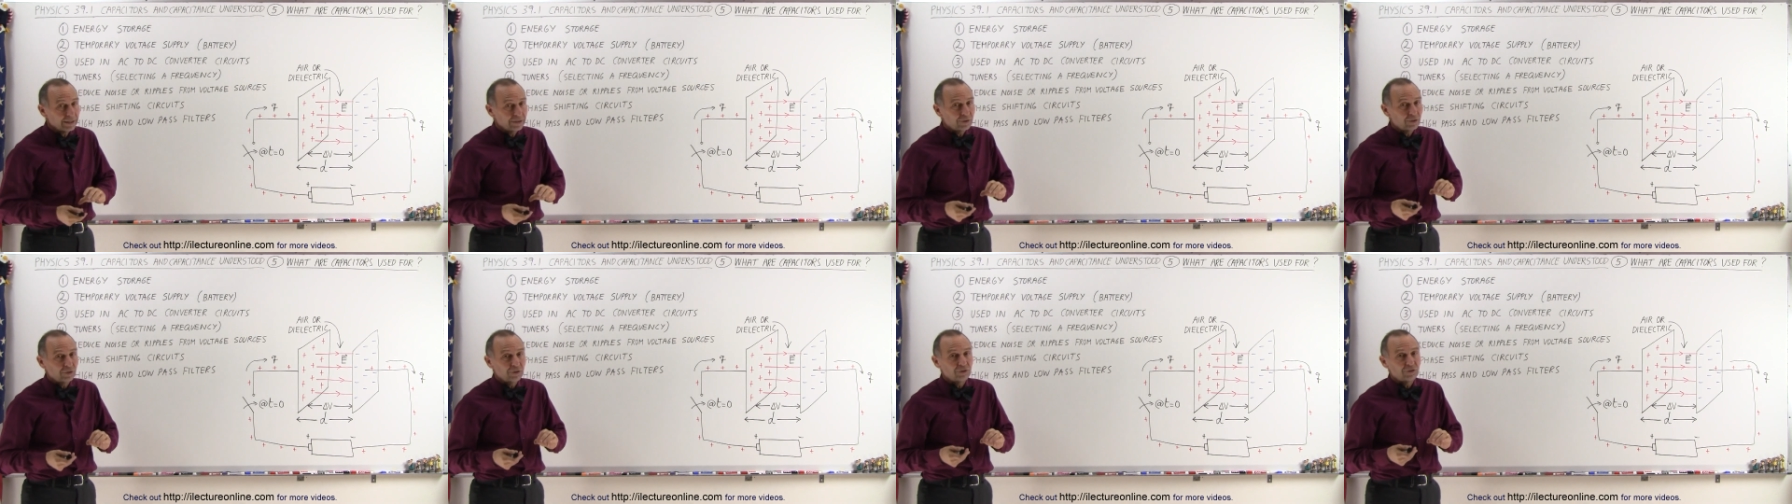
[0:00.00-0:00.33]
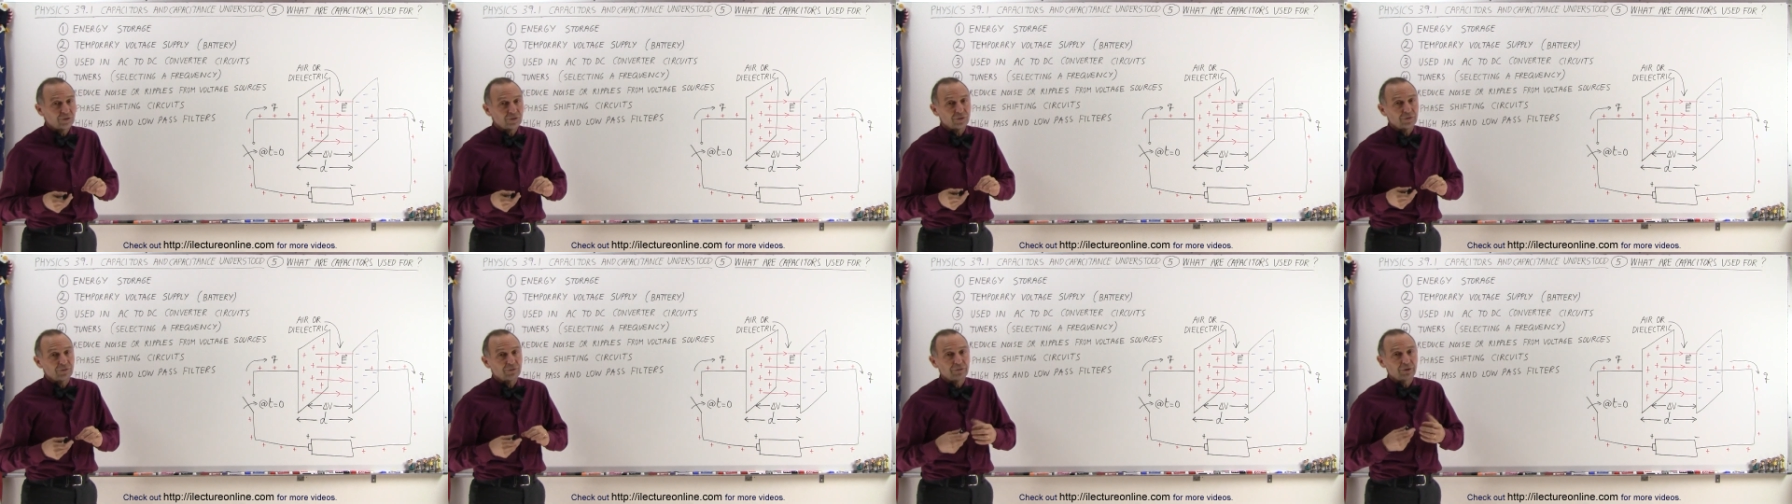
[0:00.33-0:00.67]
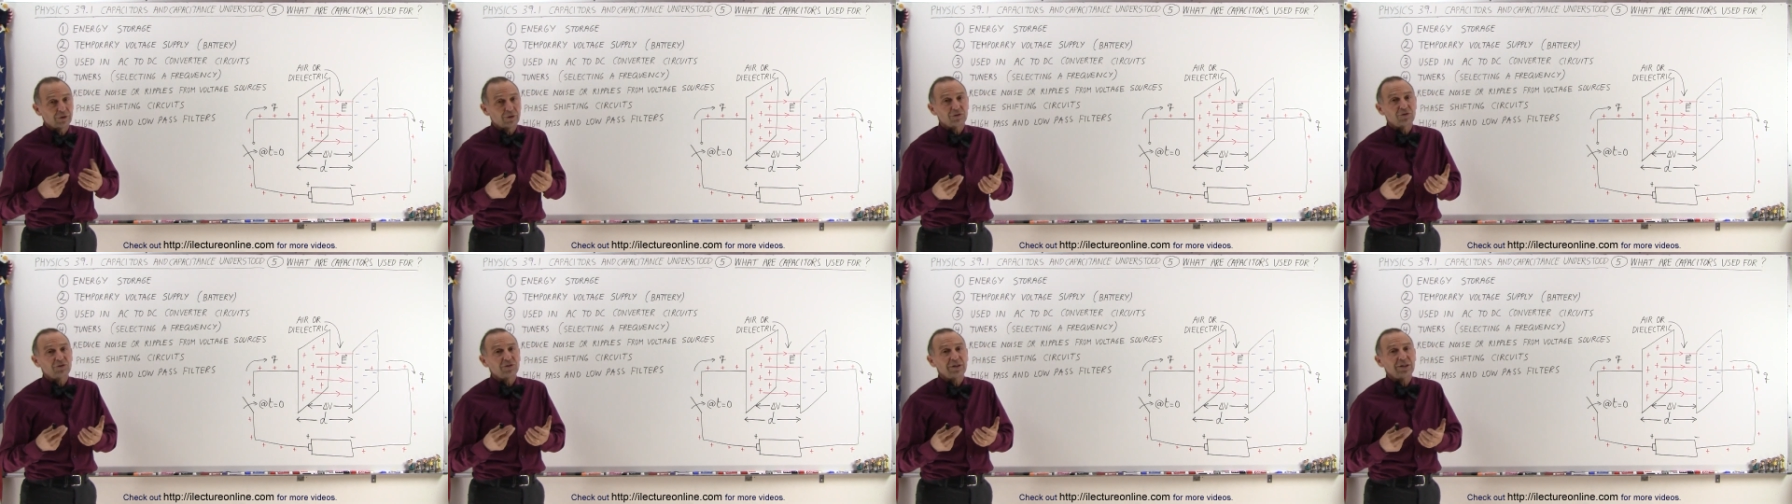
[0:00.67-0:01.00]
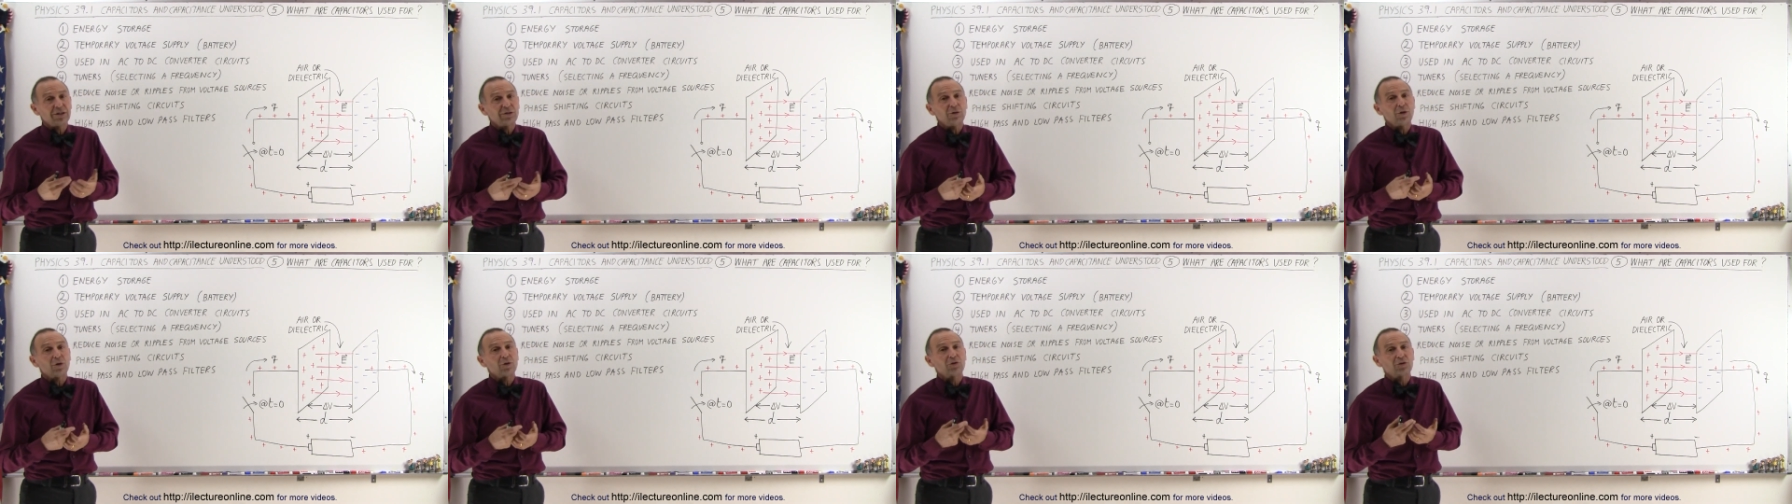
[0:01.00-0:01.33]
There's
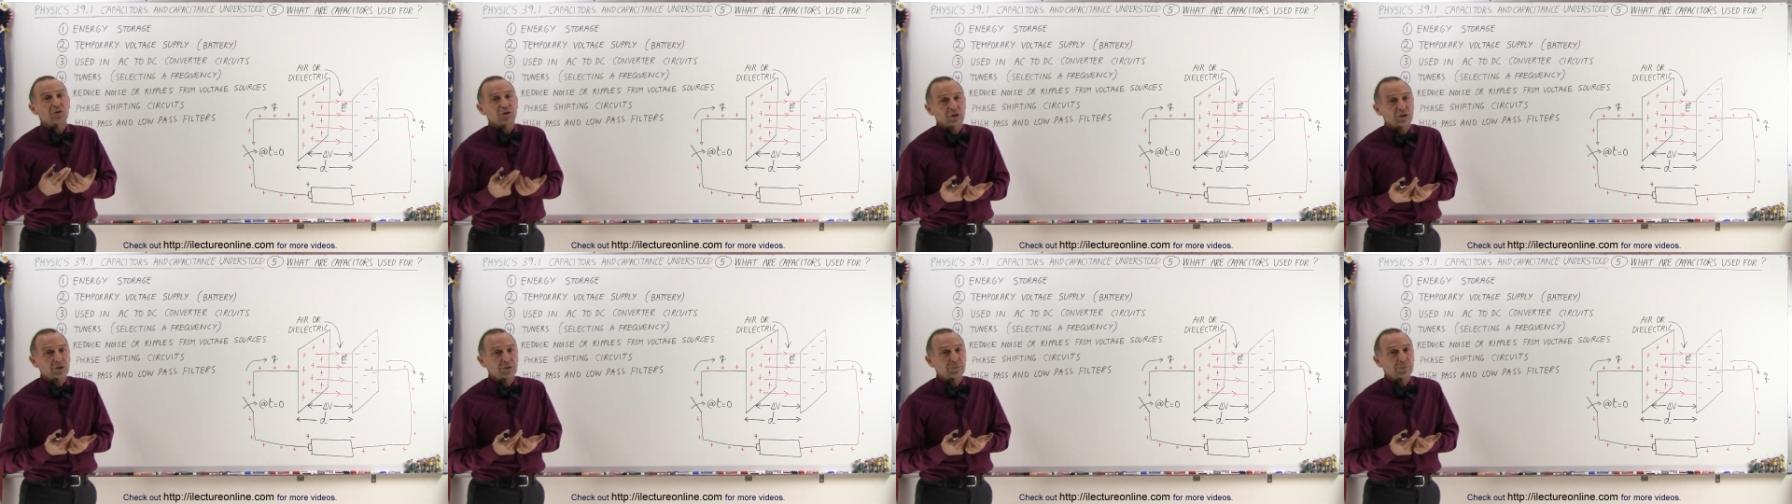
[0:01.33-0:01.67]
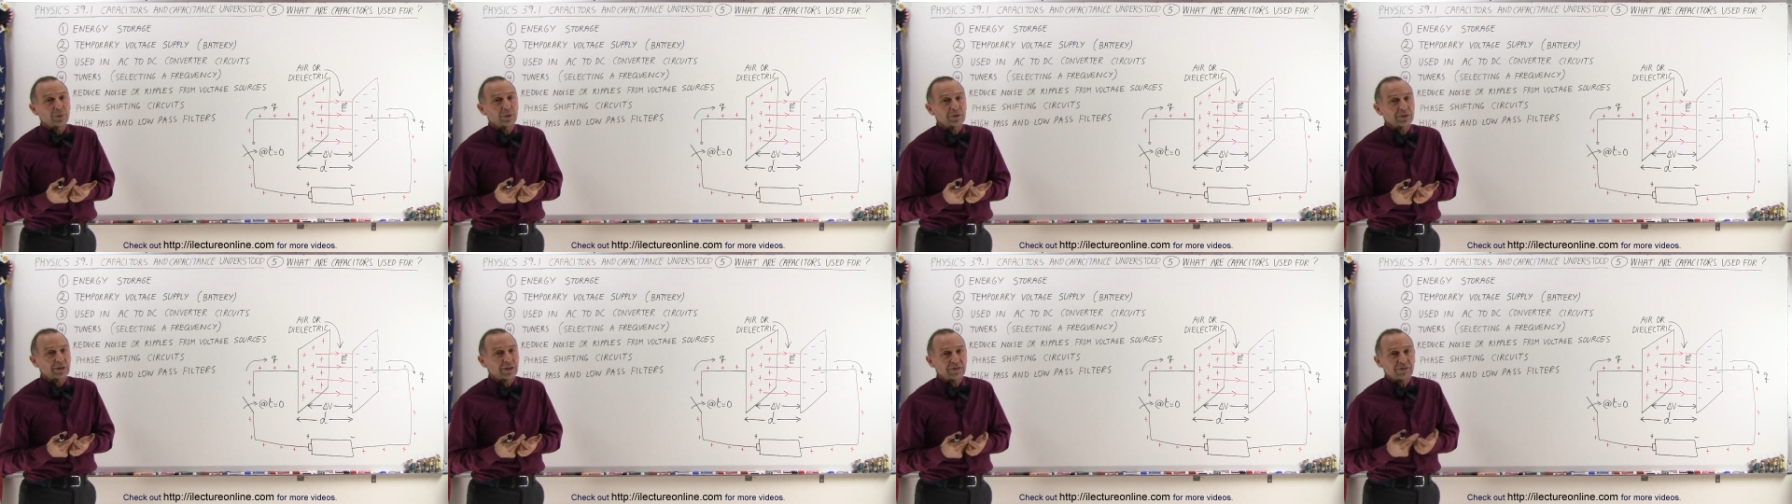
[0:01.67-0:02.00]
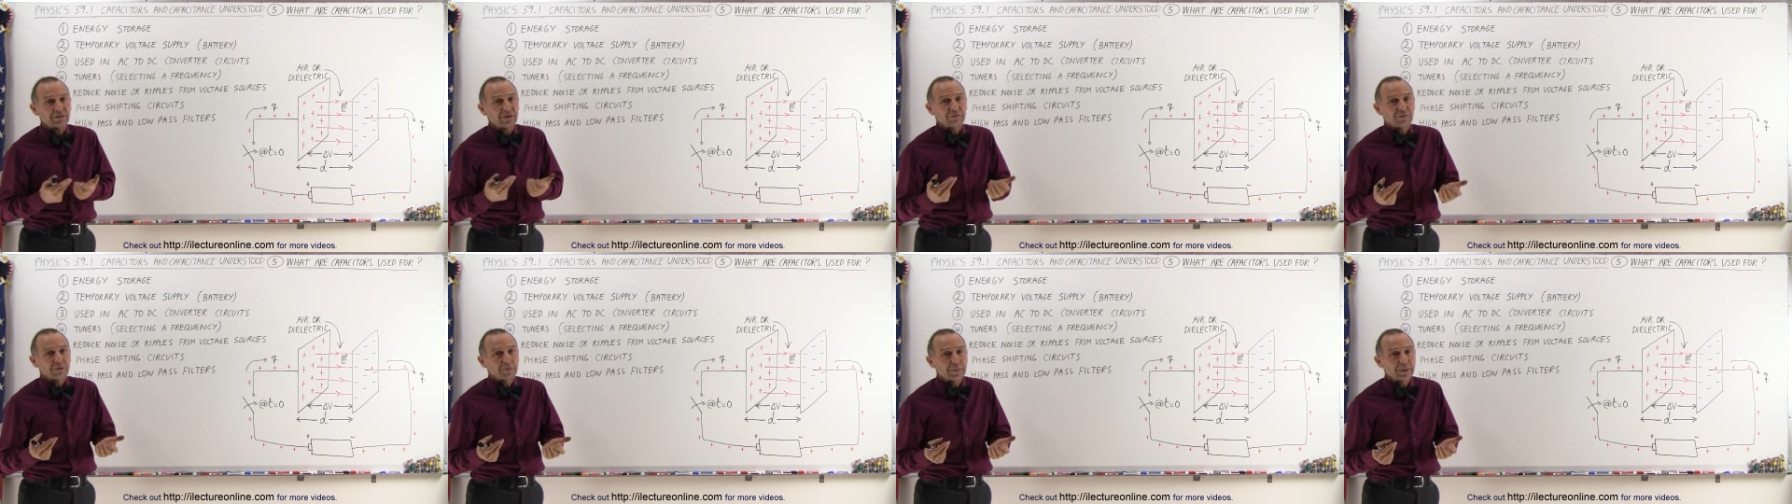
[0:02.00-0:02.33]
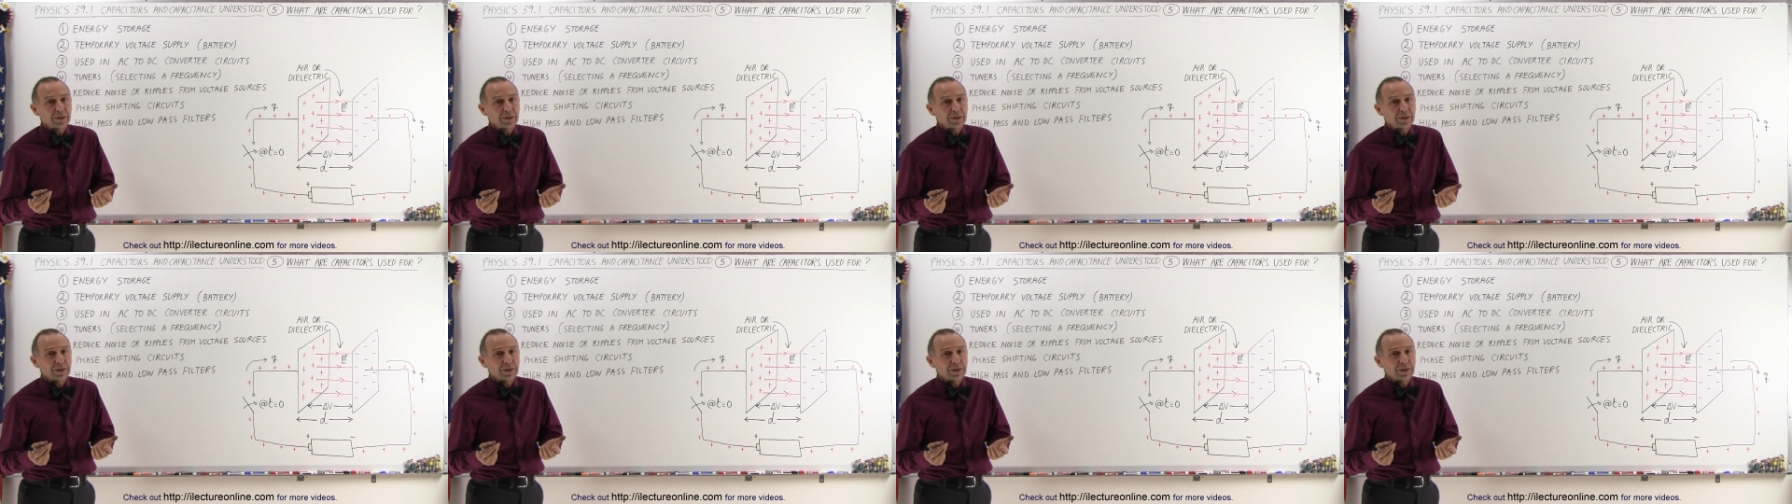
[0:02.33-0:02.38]
virtually no circuit board that's ever